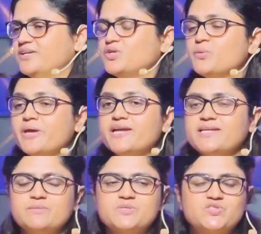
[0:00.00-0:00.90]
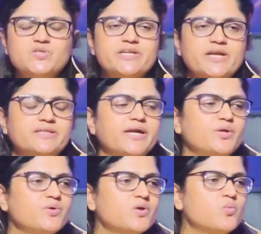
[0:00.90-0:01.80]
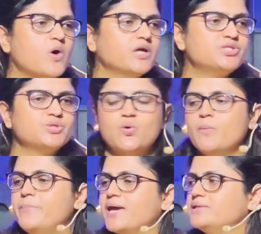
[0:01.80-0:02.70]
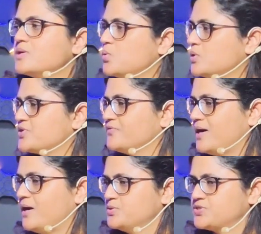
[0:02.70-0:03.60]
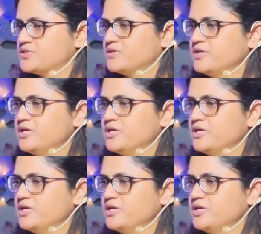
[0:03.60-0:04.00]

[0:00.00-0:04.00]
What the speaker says: You know, many times children, they do not want to obey the rules of the house.